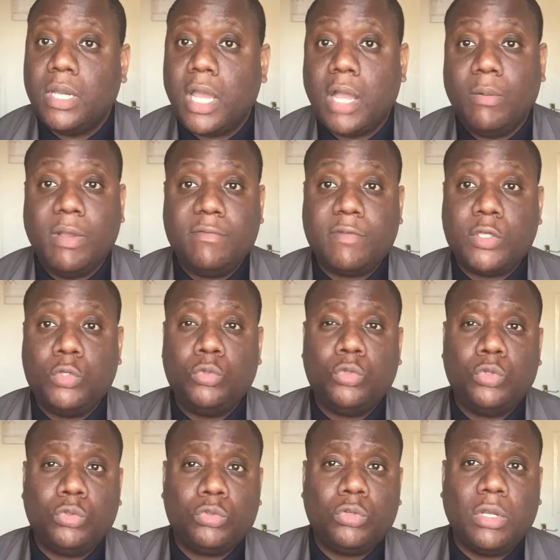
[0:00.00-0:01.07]
However, you
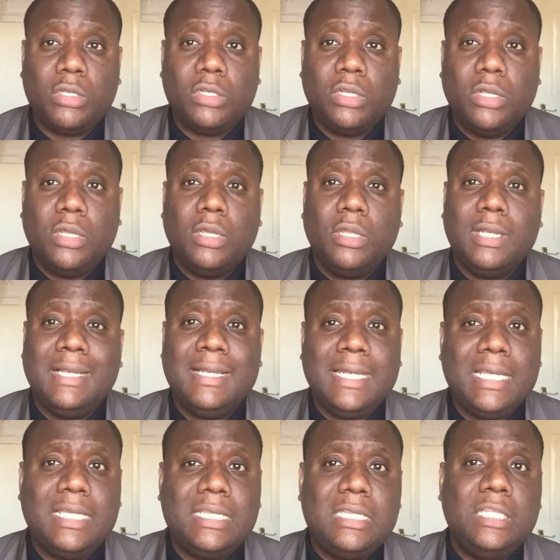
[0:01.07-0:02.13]
should not
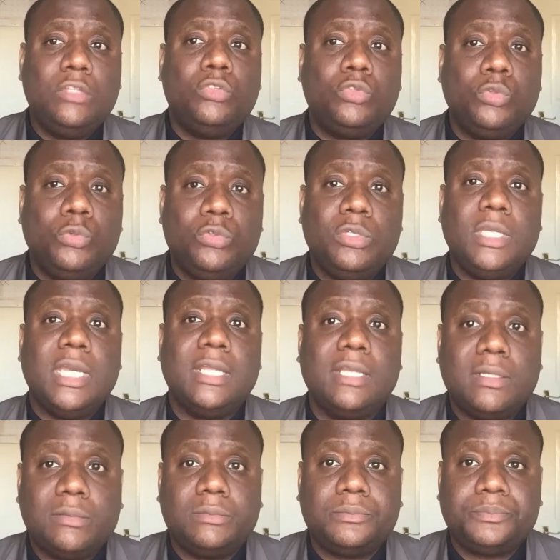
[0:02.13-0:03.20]
link these two
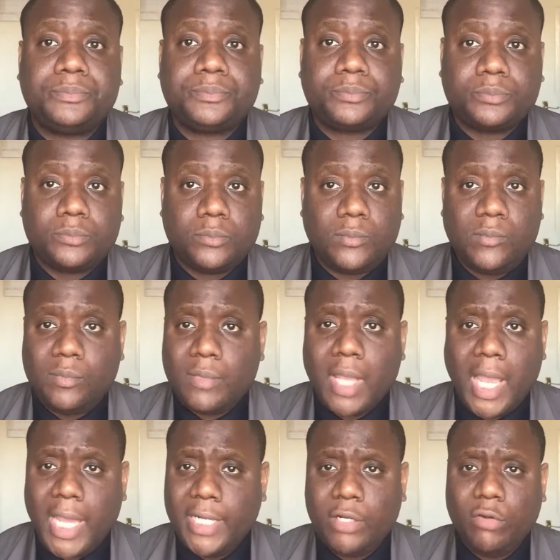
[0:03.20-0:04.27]
together.
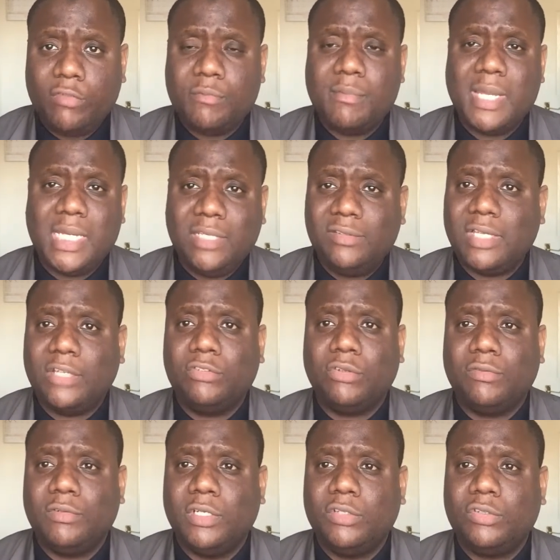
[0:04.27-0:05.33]
I know of many
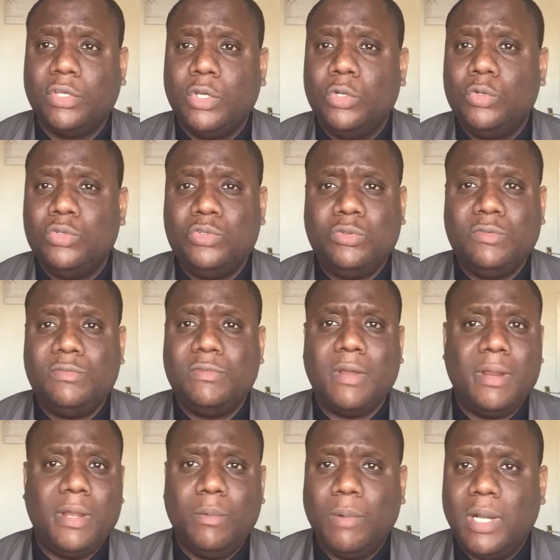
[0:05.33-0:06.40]
saxophonists who do
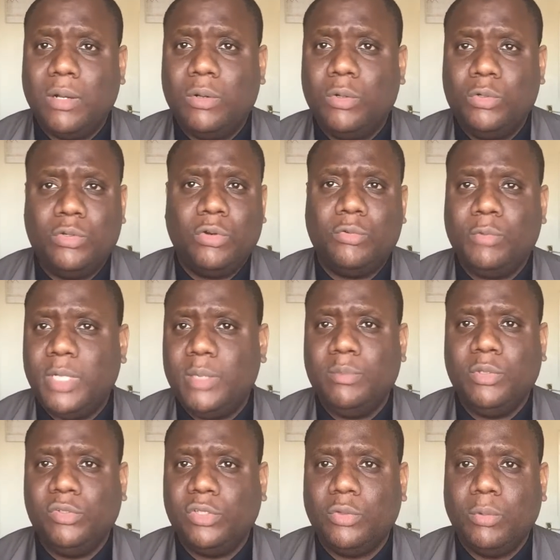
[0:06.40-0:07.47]
very well, who don't read
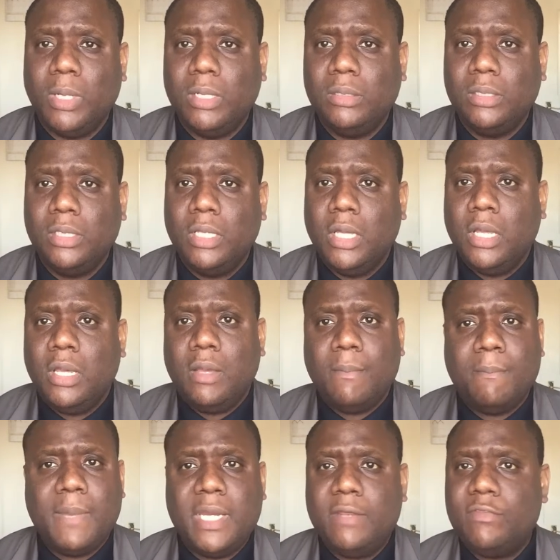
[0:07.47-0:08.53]
music well.
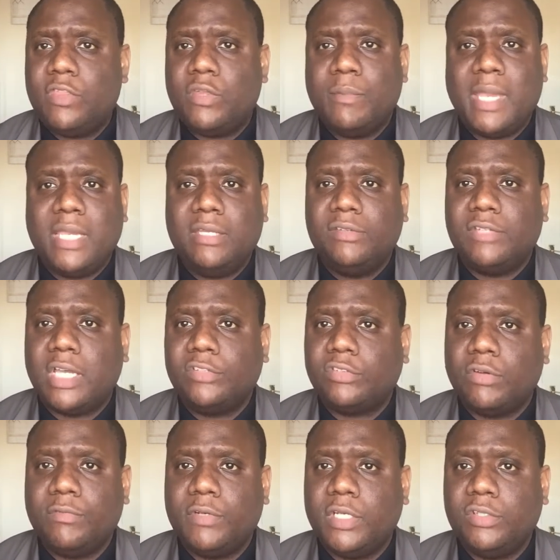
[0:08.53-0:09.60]
Many of the Jamaican
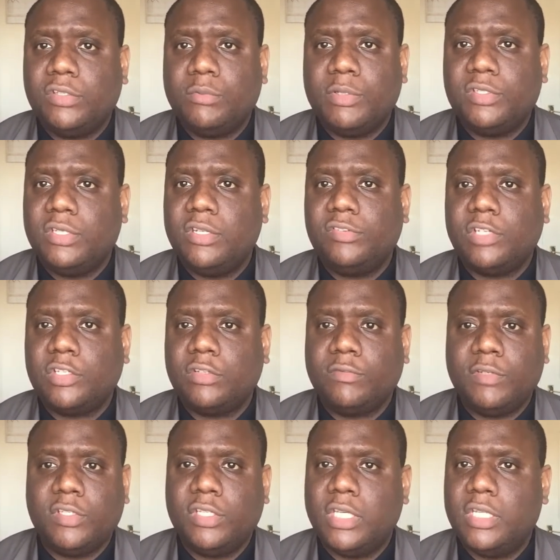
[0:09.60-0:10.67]
saxophonists and West Indian
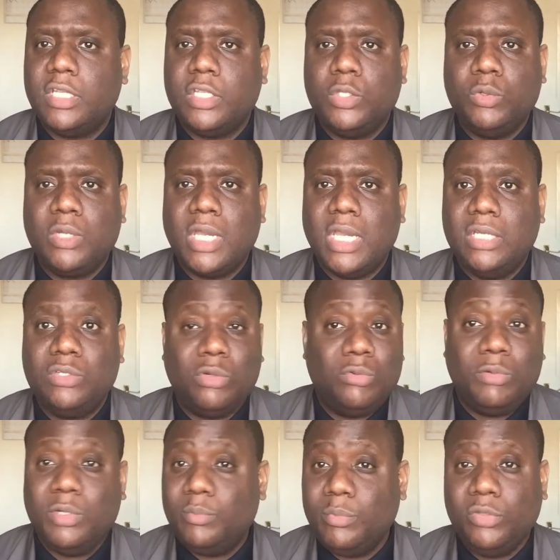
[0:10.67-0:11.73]
saxophonists here in the UK
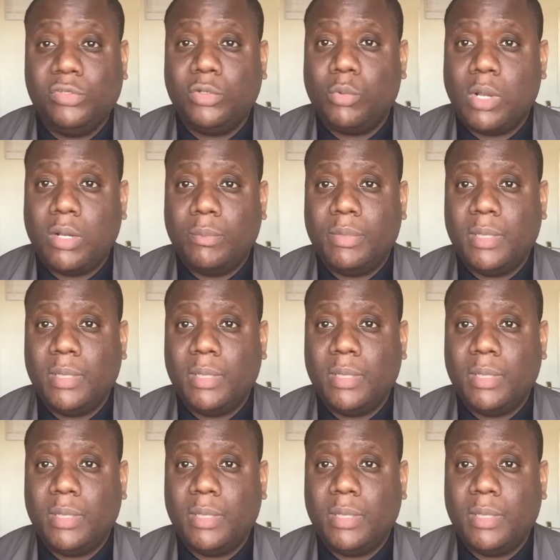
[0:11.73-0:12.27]
don't read music well.